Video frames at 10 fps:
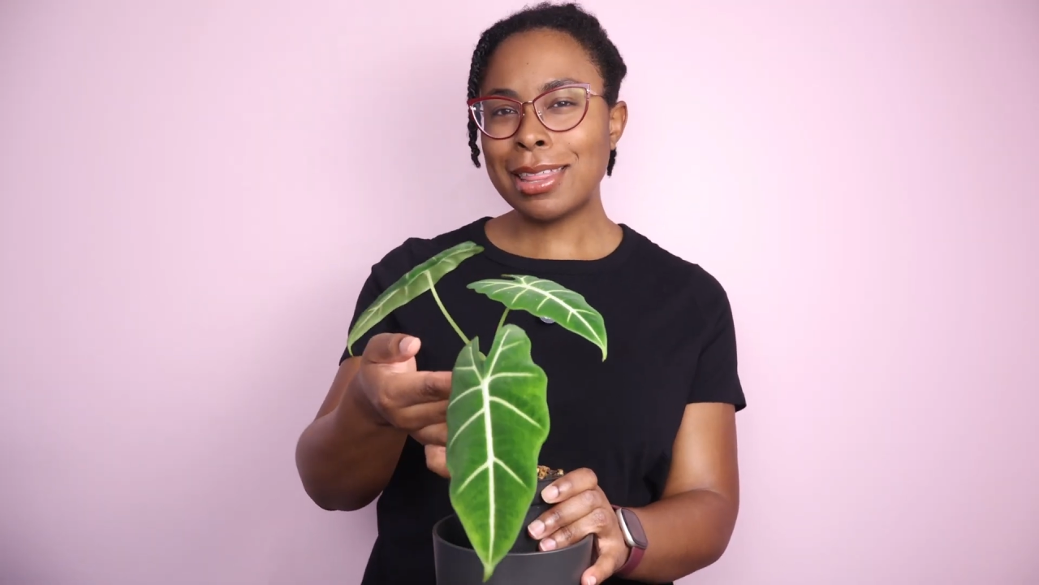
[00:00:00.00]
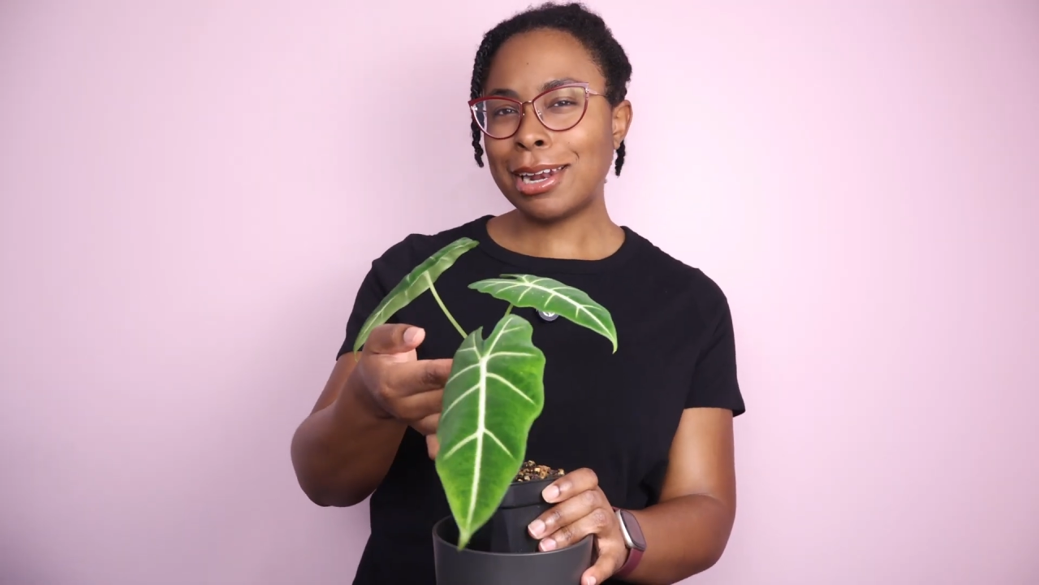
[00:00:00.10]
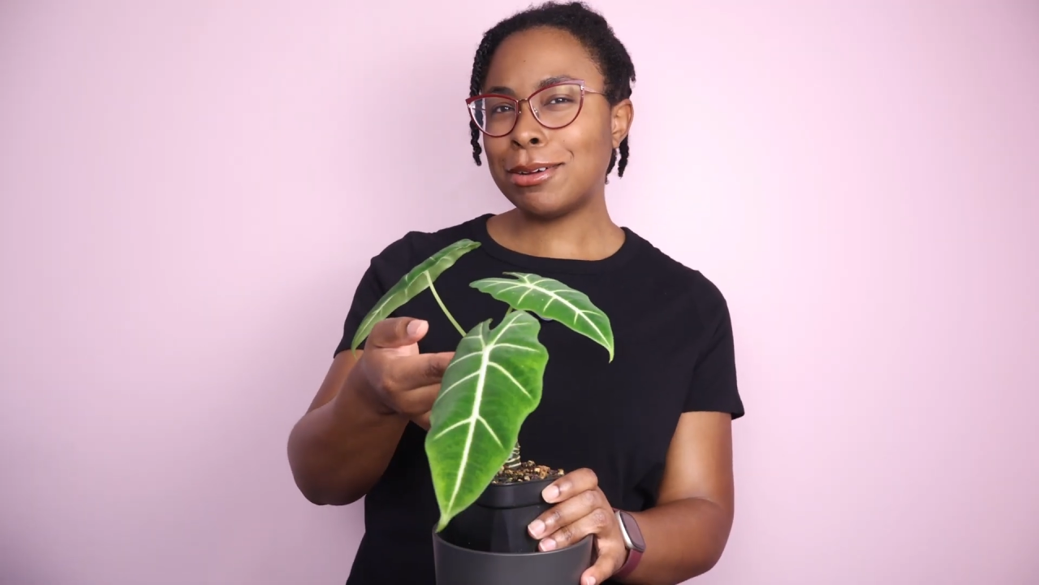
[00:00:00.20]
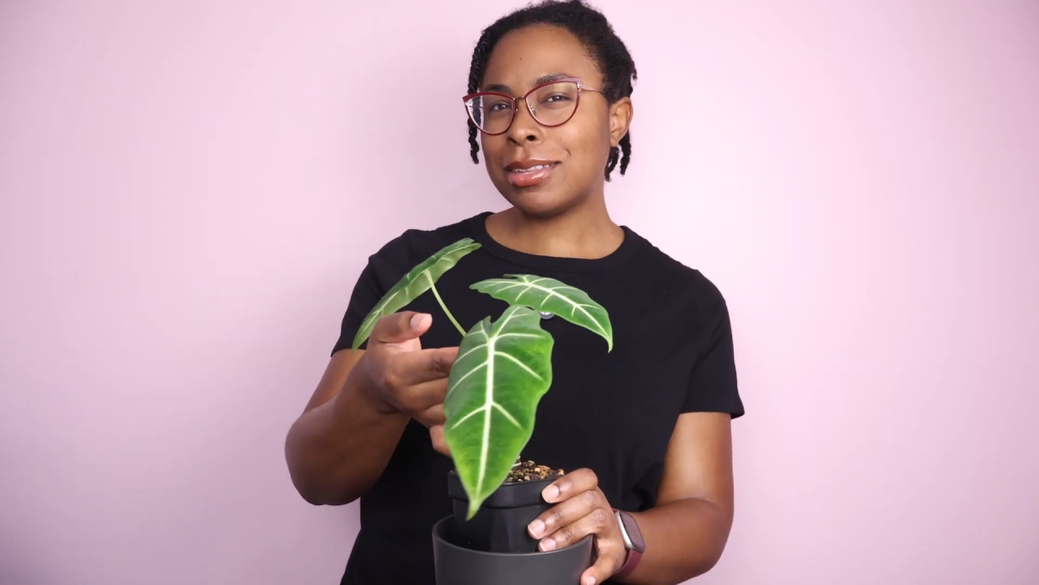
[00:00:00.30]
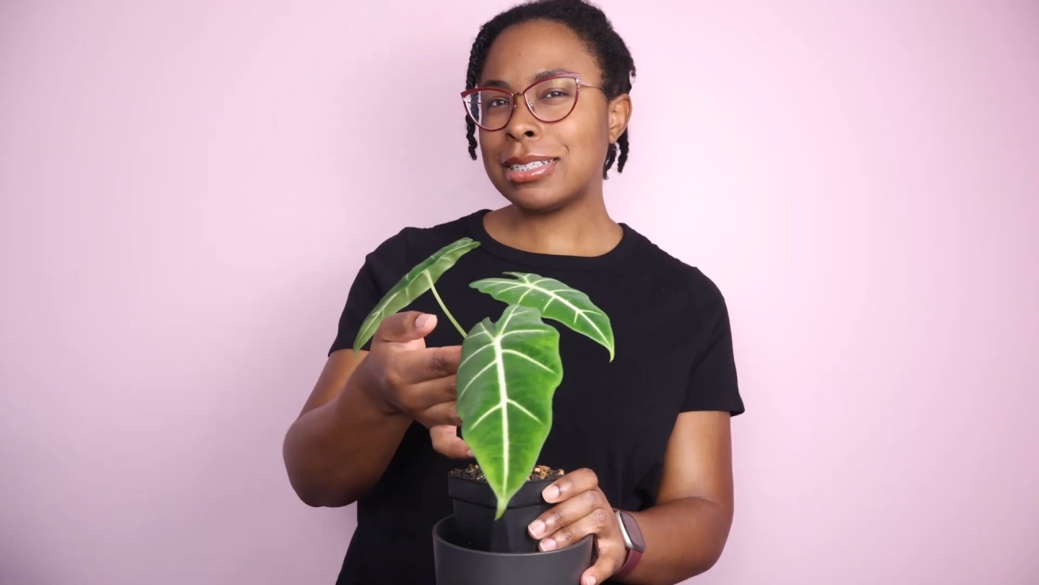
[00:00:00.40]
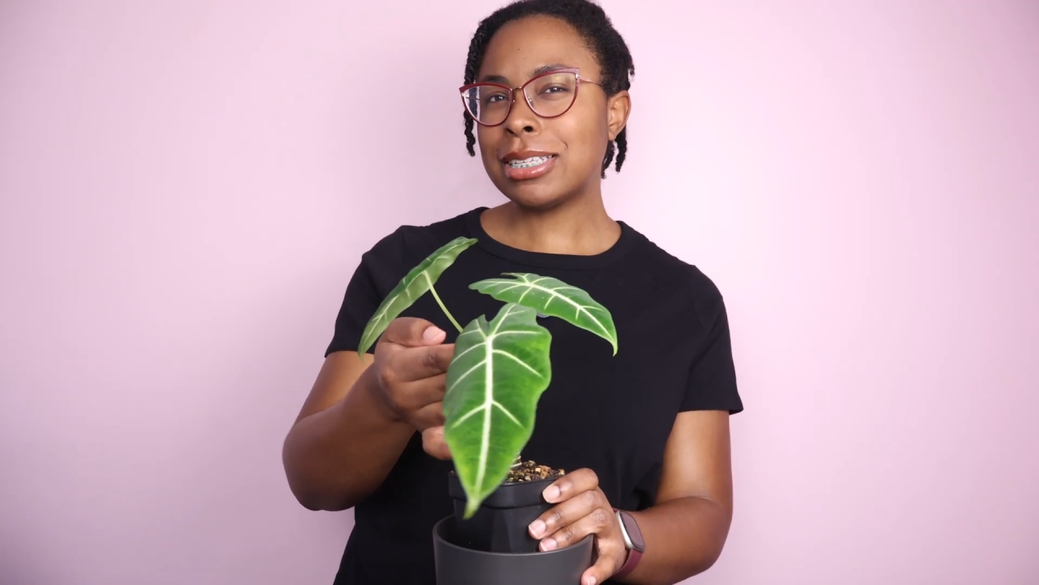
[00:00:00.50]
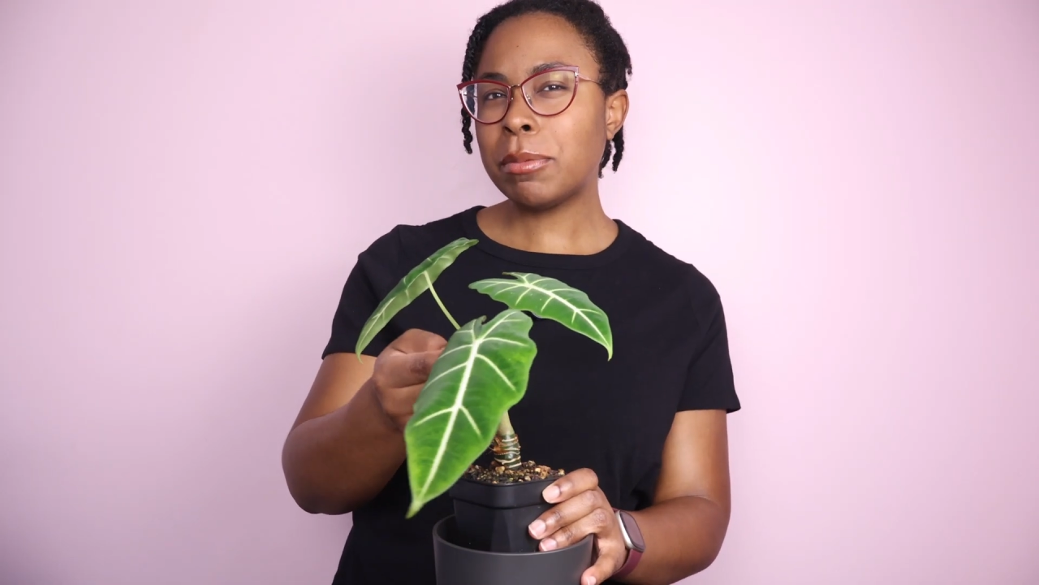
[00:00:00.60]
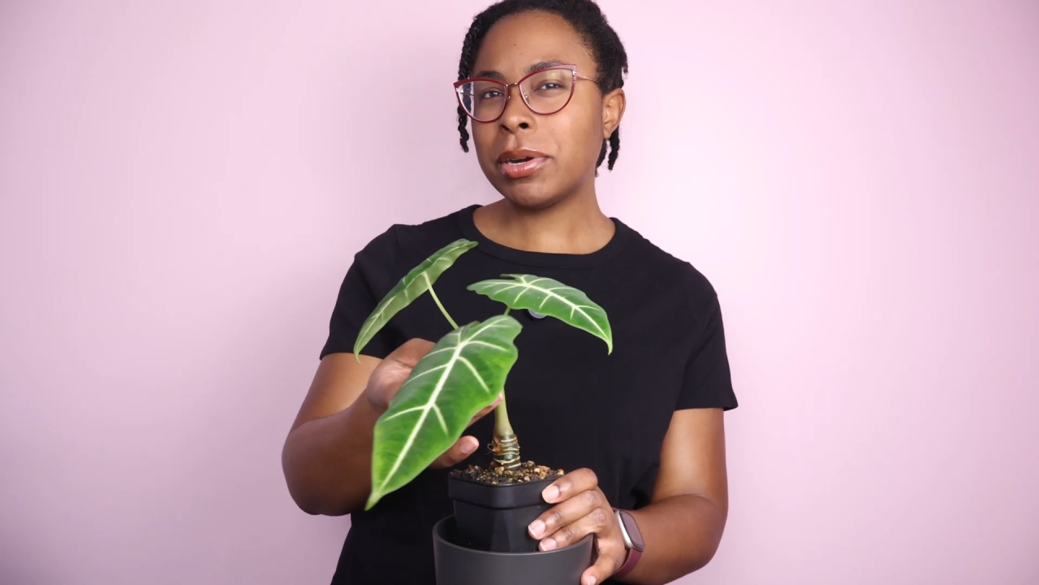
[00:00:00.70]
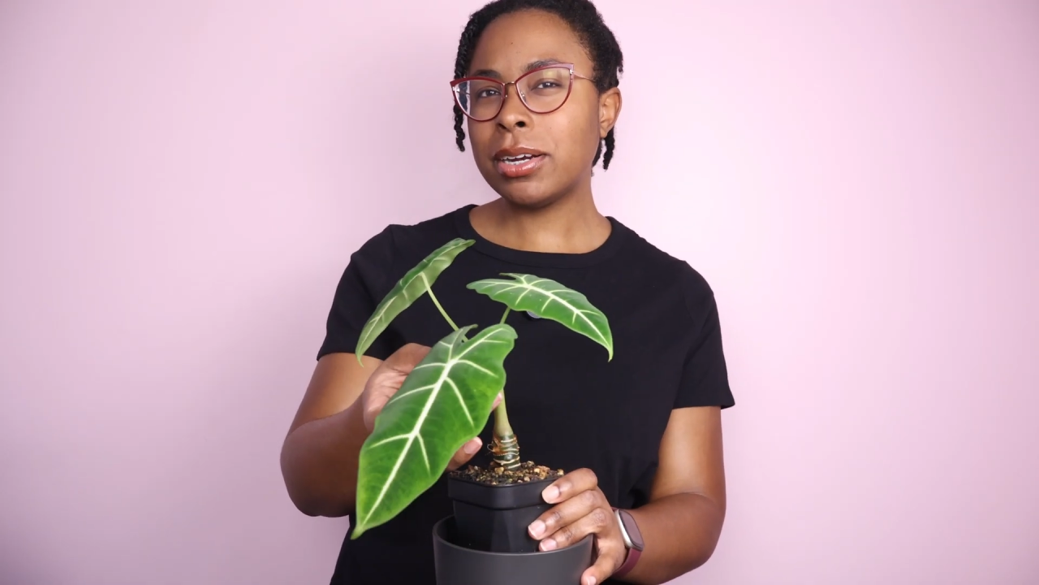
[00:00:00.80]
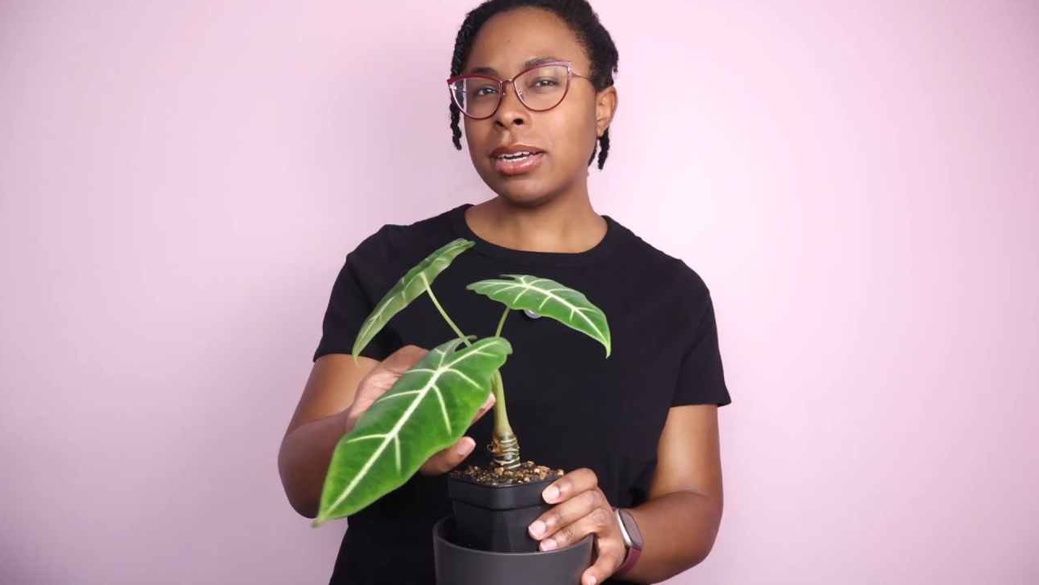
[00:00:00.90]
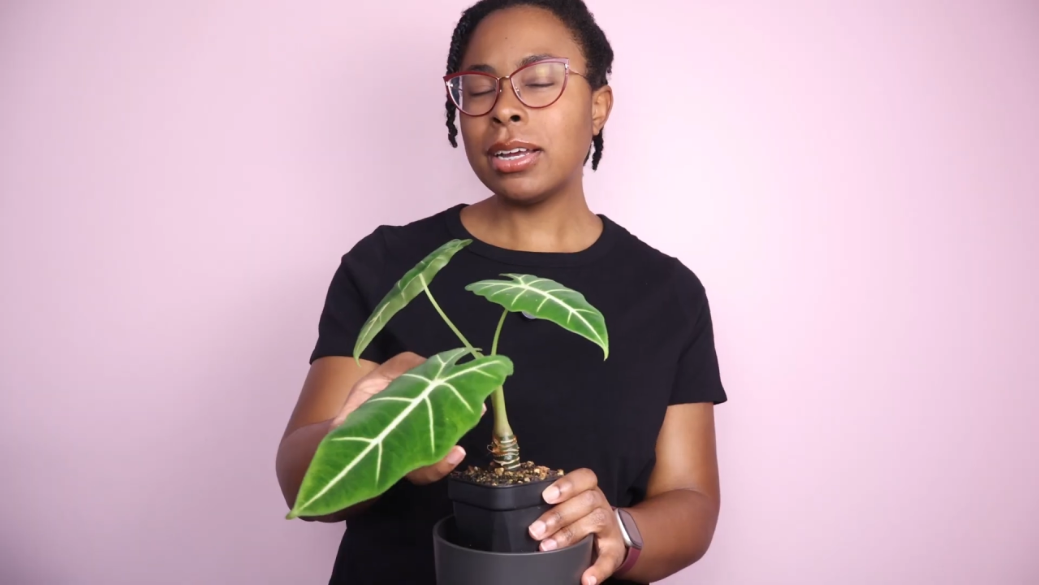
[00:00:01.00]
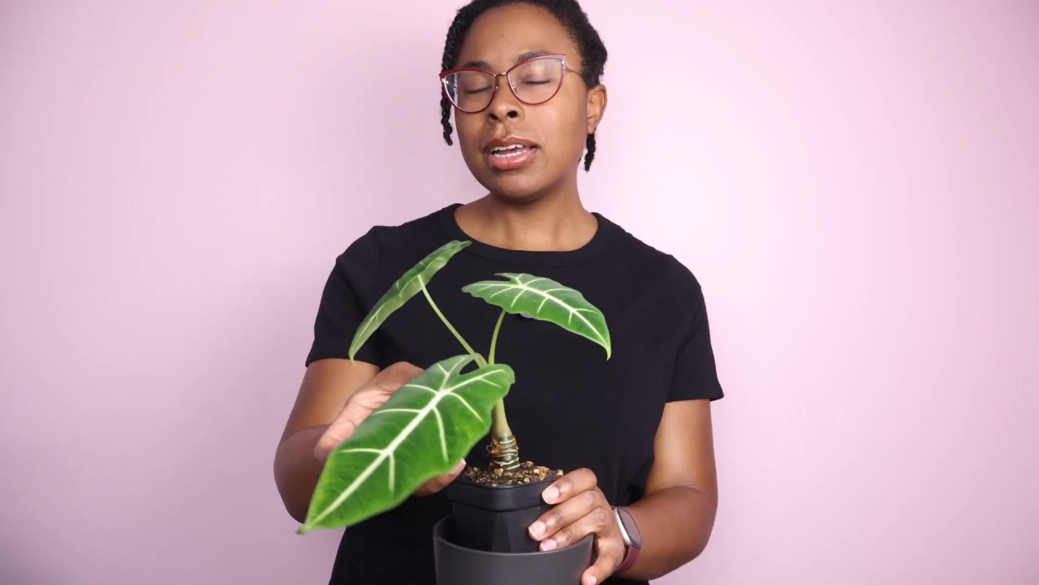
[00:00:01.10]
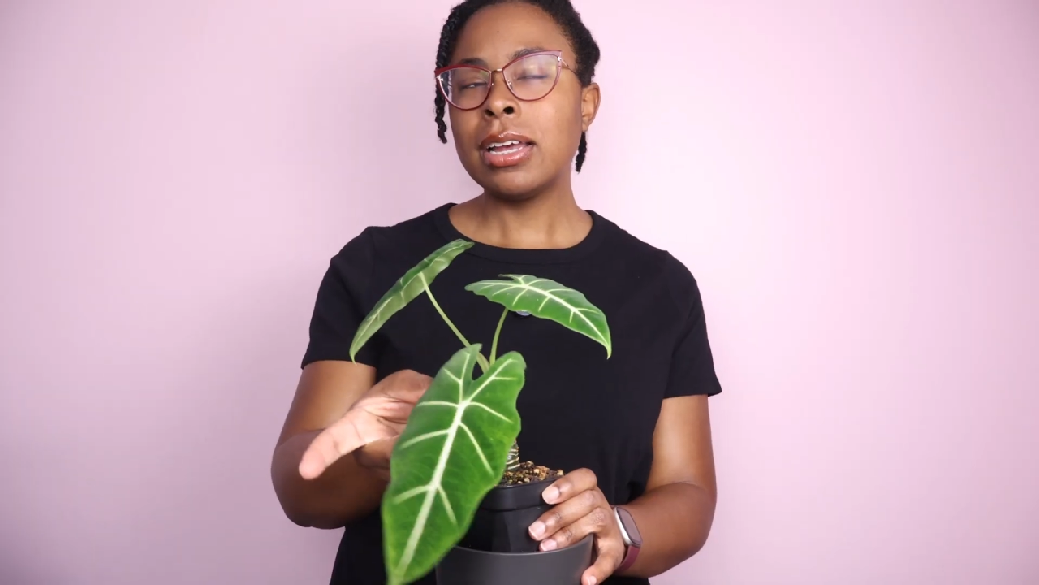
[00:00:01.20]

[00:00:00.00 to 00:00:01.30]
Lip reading: that out this summer.